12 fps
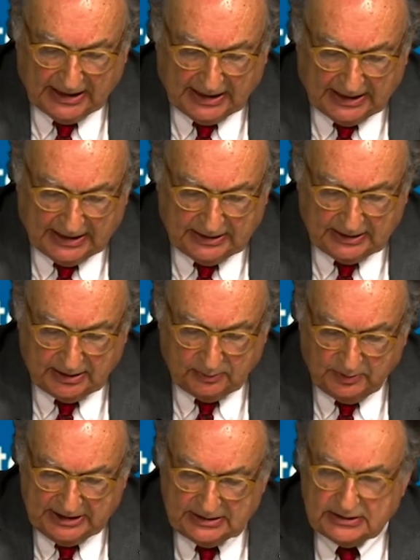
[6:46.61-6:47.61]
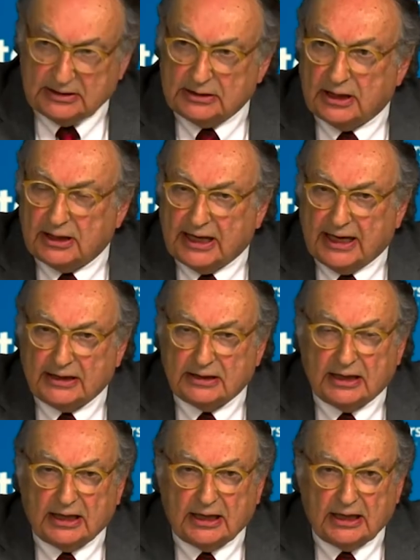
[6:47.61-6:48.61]
And the reason that
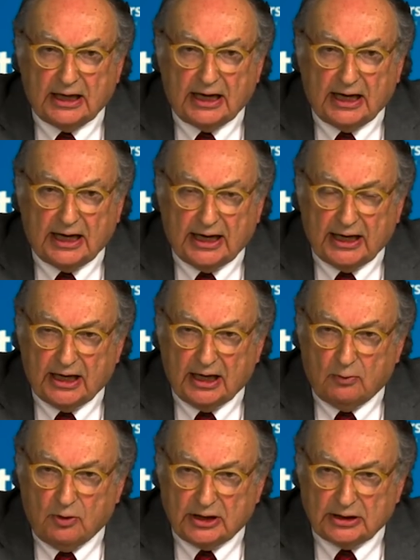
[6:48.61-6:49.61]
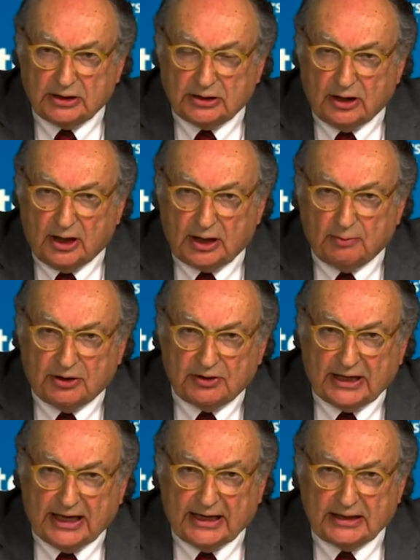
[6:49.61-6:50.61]
uh, I, I, wanted to talk about
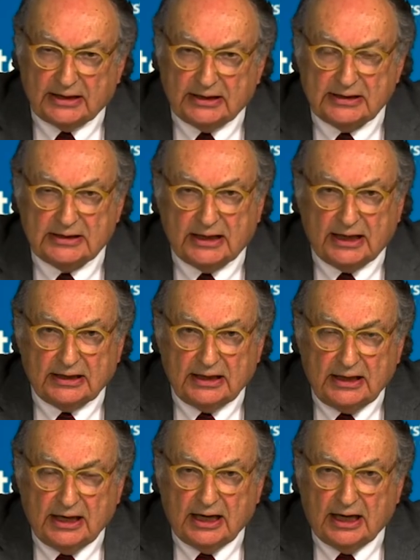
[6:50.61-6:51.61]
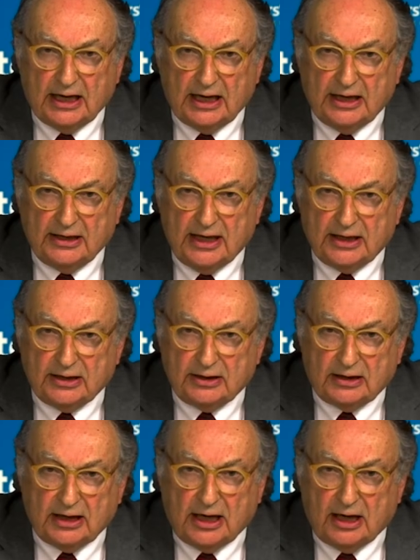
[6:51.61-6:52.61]
that is that uh,
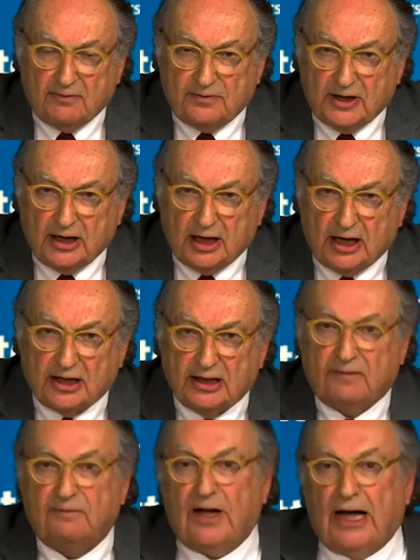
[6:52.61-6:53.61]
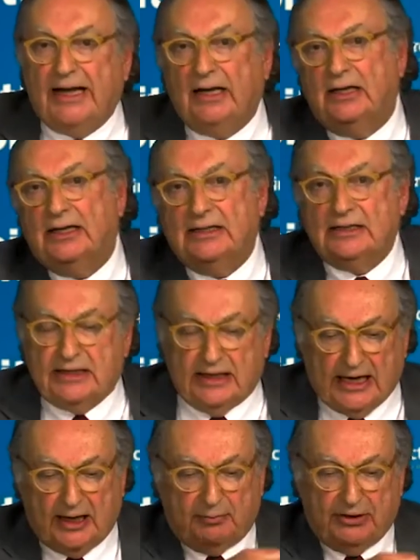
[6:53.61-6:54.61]
another of uh, the violins that
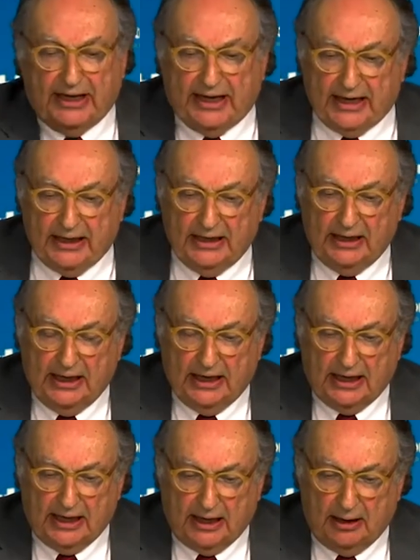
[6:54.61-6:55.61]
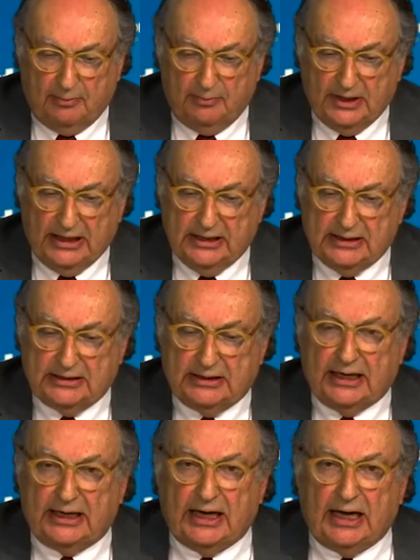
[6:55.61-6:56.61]
I play um, is
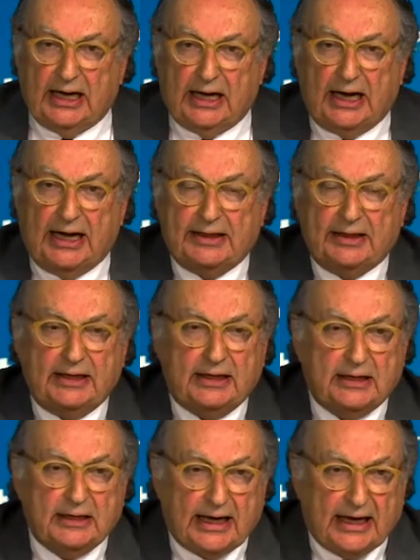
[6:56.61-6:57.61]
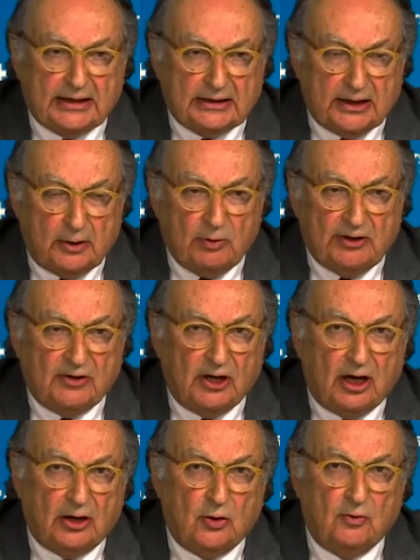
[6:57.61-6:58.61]
that uh, I think that uh, we've
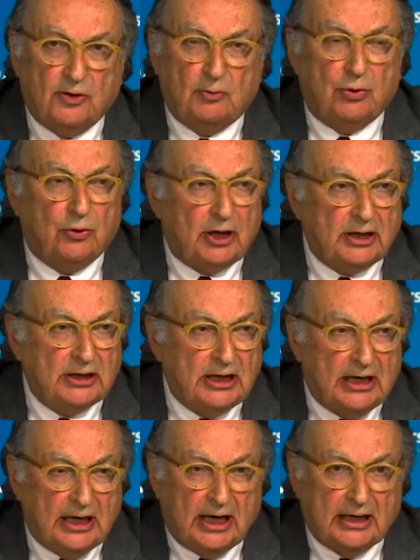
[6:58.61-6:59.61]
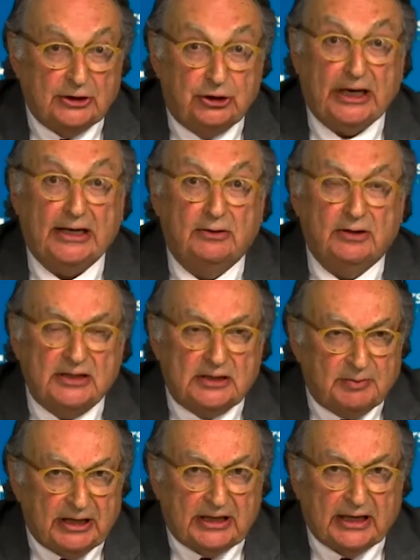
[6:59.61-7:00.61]
gone overboard, uh, generally
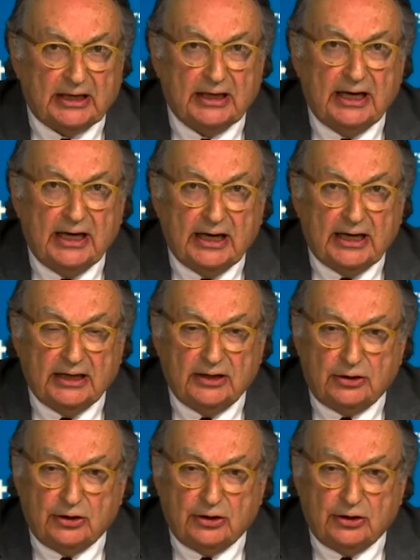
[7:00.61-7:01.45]
speaking, in